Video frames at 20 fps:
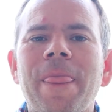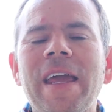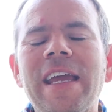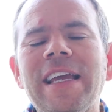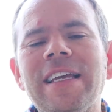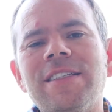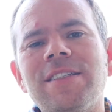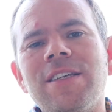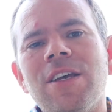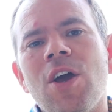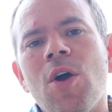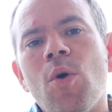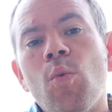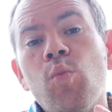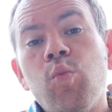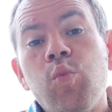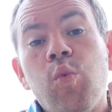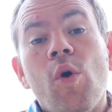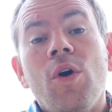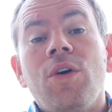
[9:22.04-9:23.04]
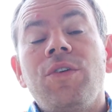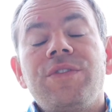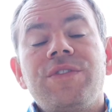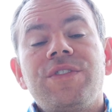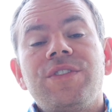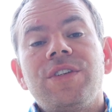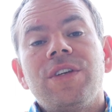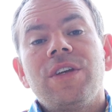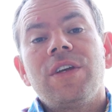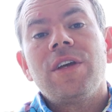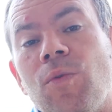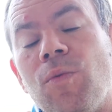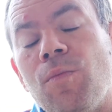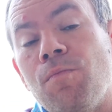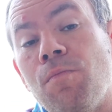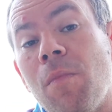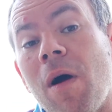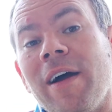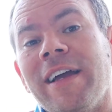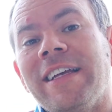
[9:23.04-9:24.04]
is, what
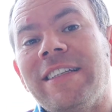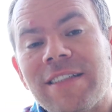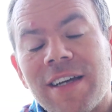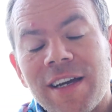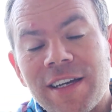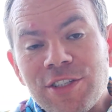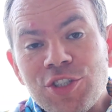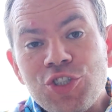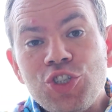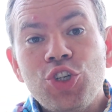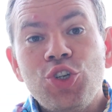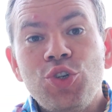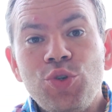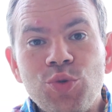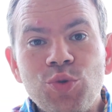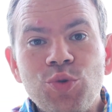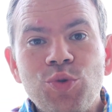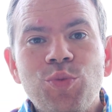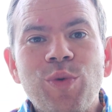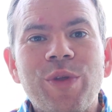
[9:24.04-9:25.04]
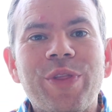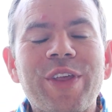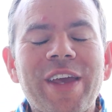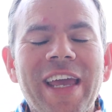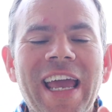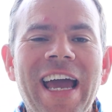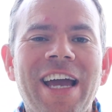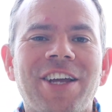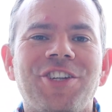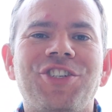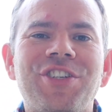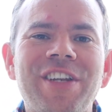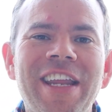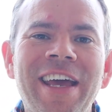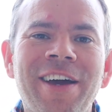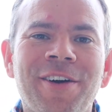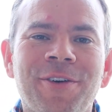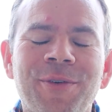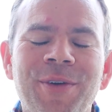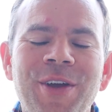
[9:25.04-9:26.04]
might I do with the cash
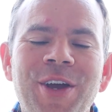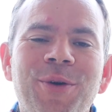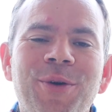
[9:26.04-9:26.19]
now?